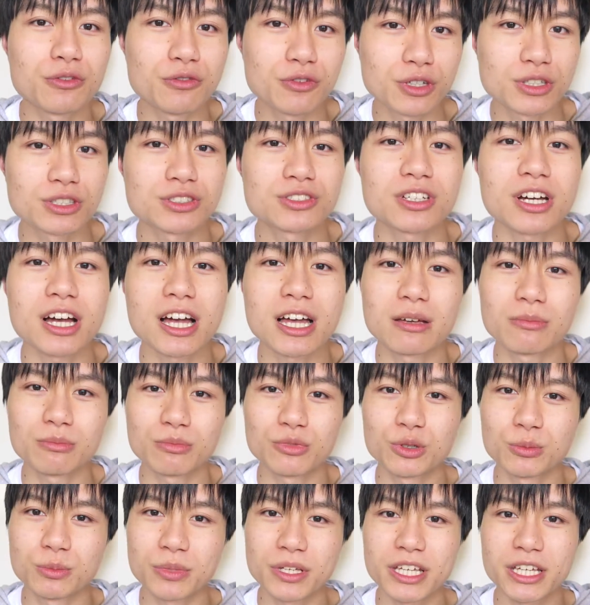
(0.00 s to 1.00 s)
the first
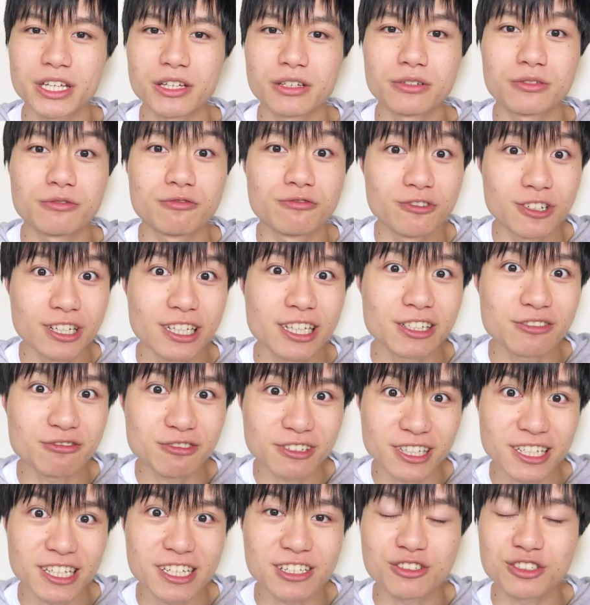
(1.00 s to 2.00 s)
time will be really,
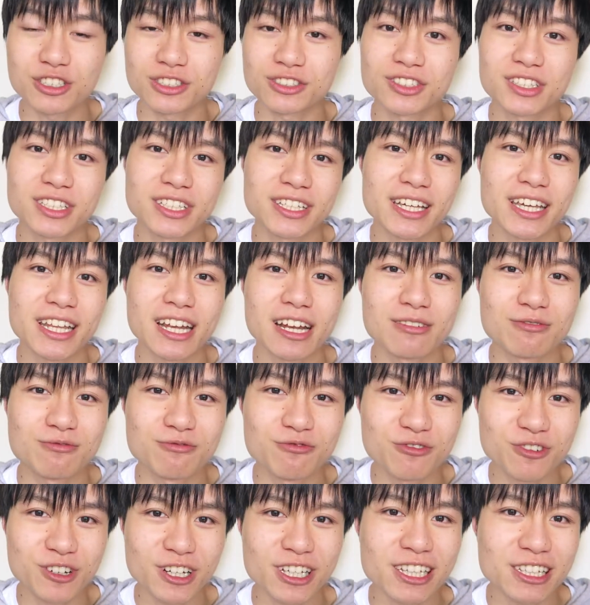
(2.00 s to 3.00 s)
really interesting, and
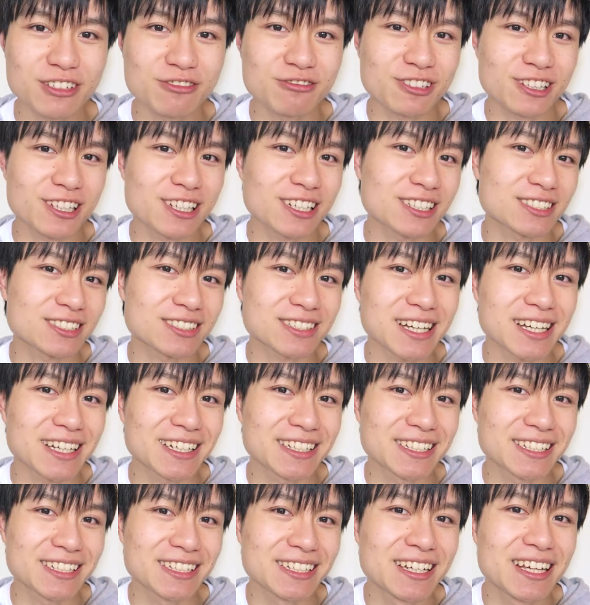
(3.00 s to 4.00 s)
I'm really, really
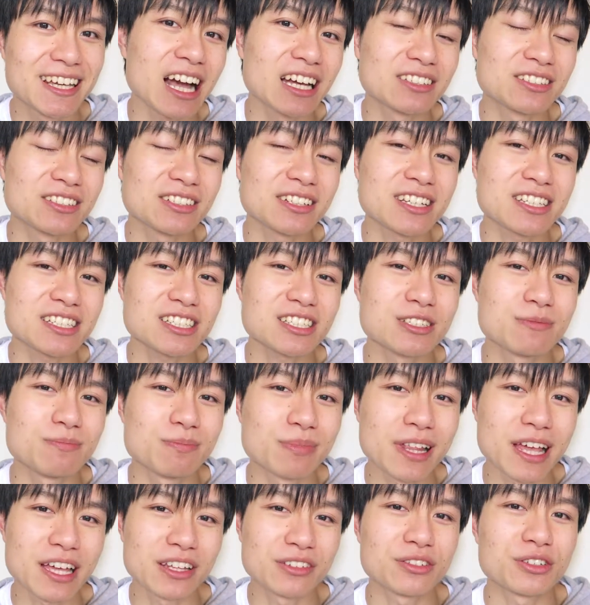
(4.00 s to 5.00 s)
excited. I didn't actually
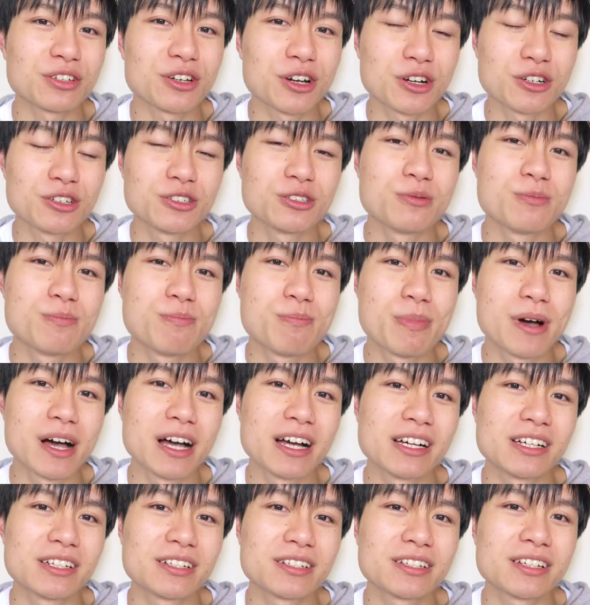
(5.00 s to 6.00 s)
plan to go,
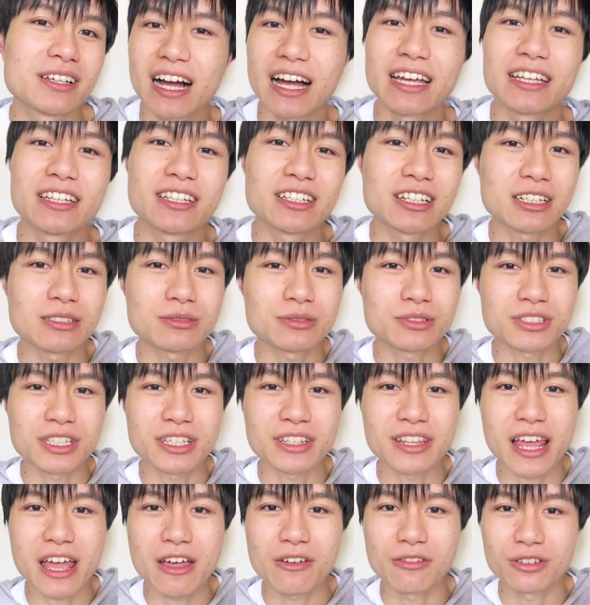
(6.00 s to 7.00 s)
but I ended up
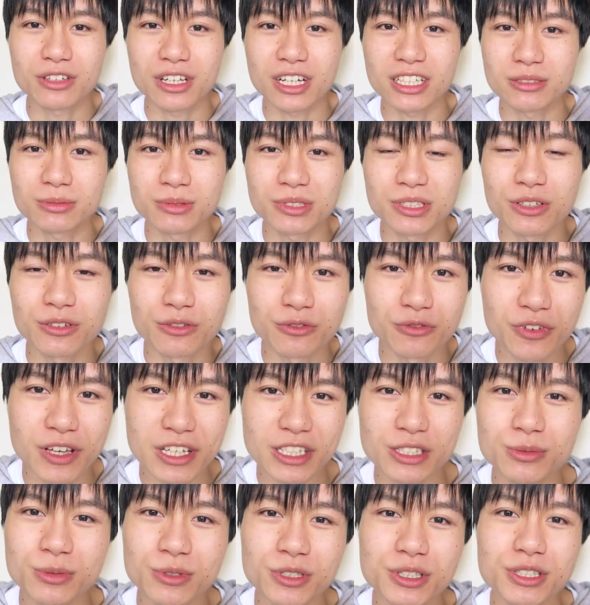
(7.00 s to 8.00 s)
seeing the advertisement on
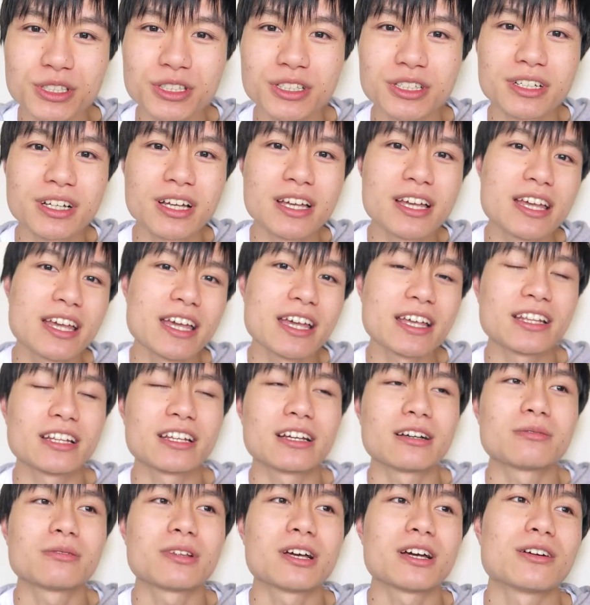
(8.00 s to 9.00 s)
Facebook, and
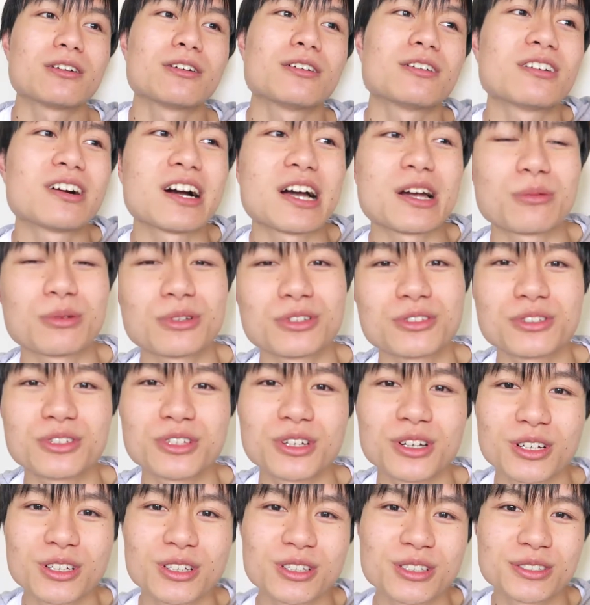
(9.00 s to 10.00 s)
then I'm like, oh, I want to
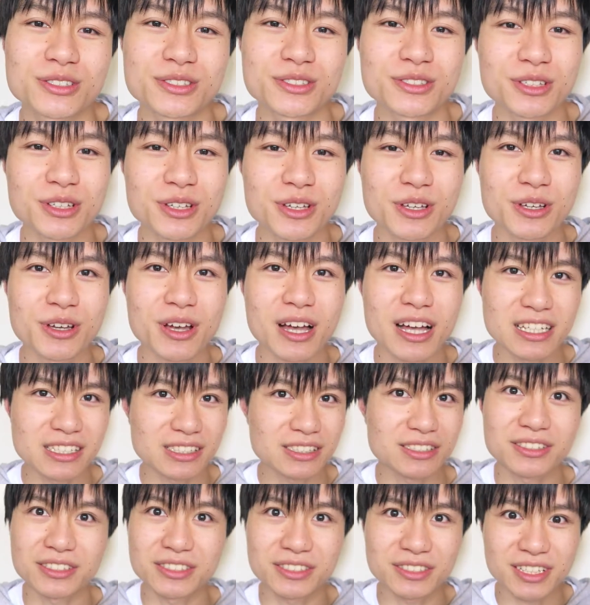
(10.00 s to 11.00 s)
go, so I
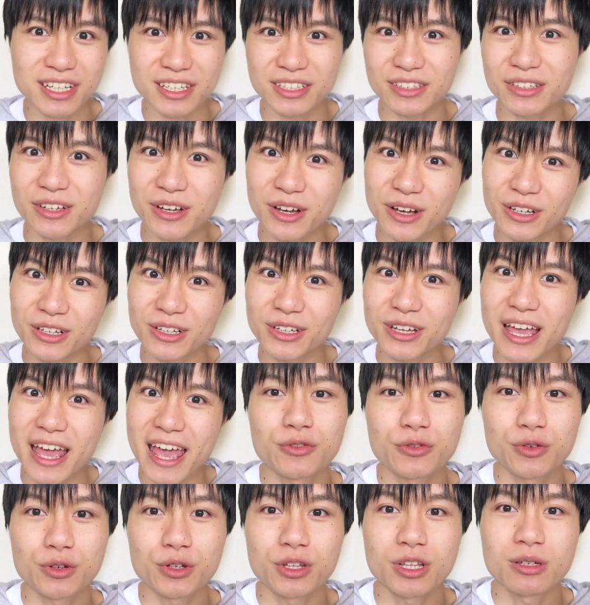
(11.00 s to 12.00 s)
just decided to go.
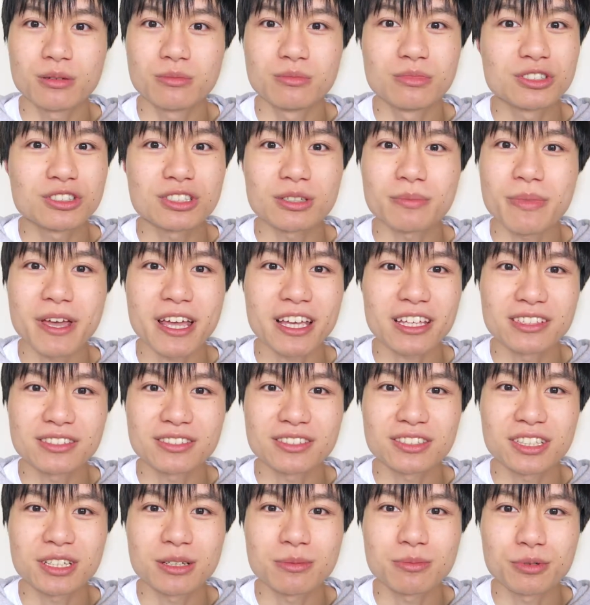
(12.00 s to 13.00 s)
For the Music Bank in
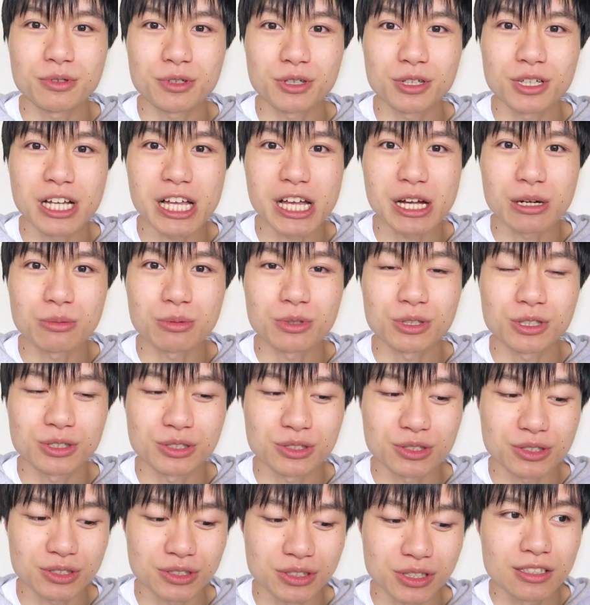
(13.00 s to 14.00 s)
Singapore, it
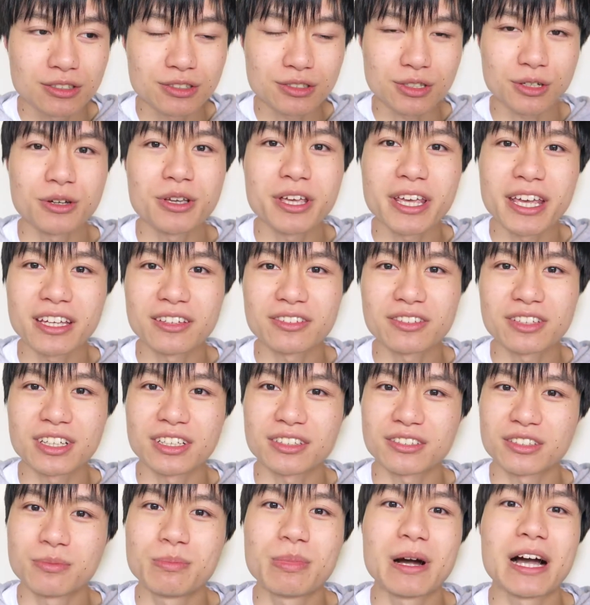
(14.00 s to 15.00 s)
was so
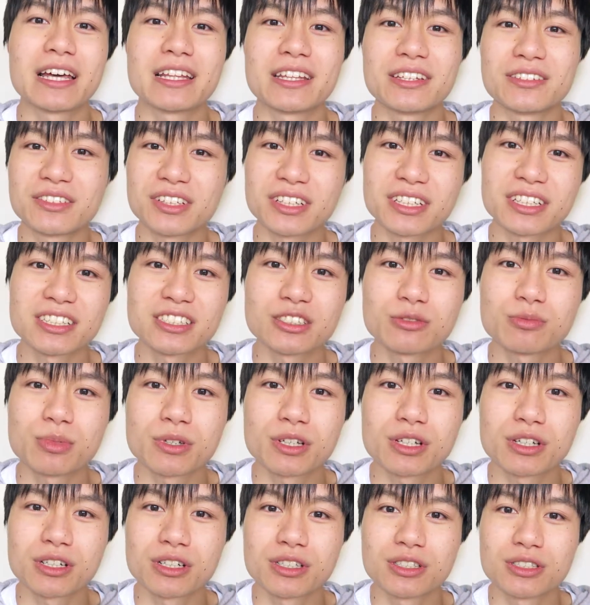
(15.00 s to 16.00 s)
hectic to buy the tickets
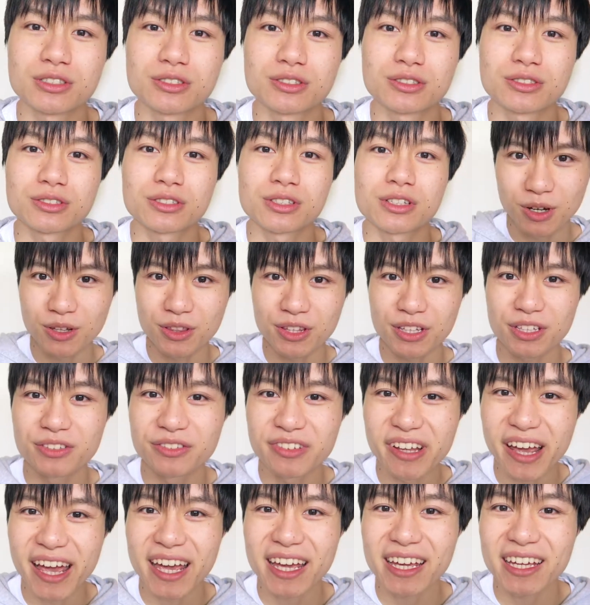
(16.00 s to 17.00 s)
because on the
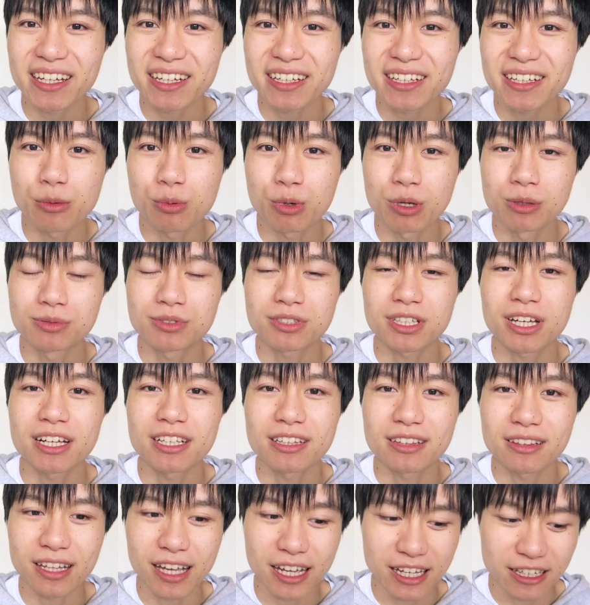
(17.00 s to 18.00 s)
day, the
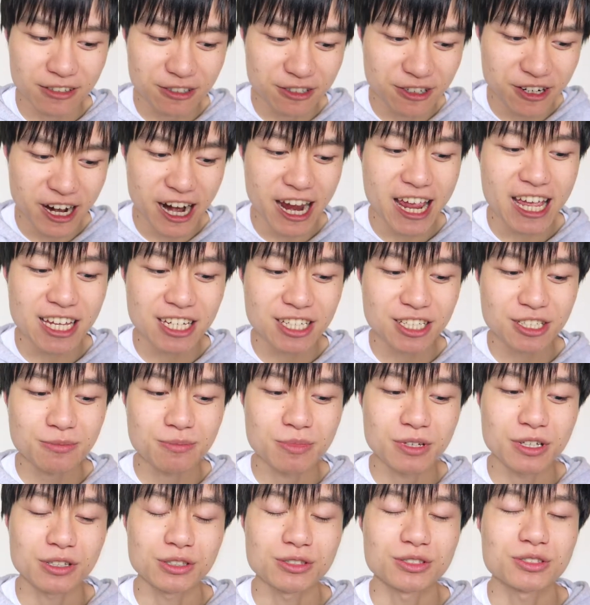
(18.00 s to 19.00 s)
website like
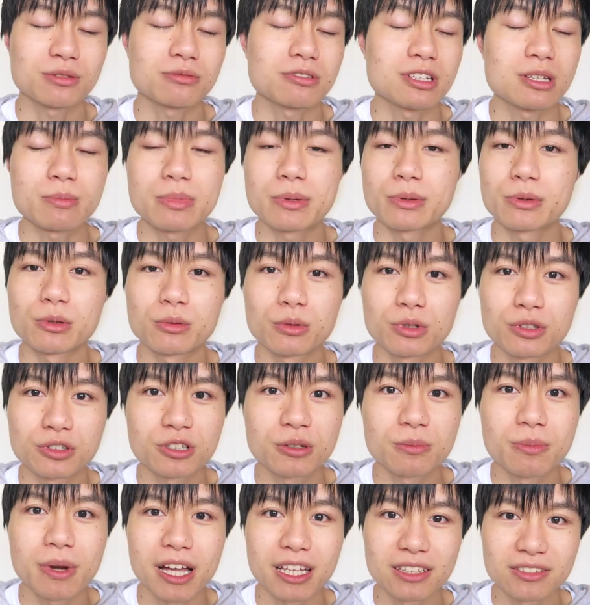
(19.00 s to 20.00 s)
crashed because so many people wanted
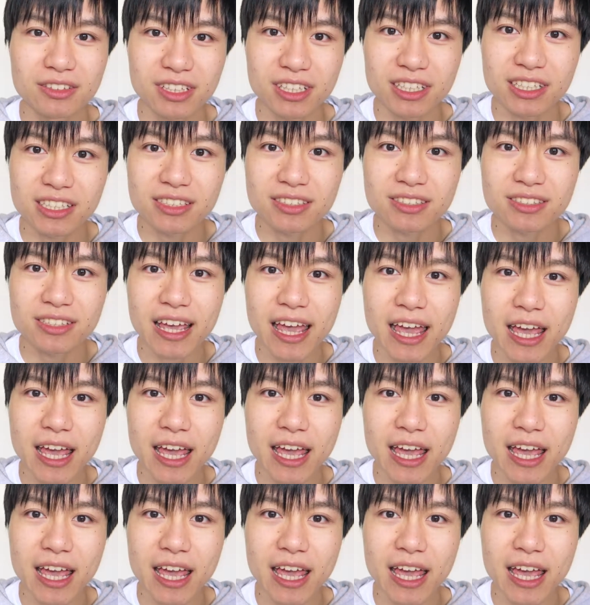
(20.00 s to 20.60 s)
to buy tickets,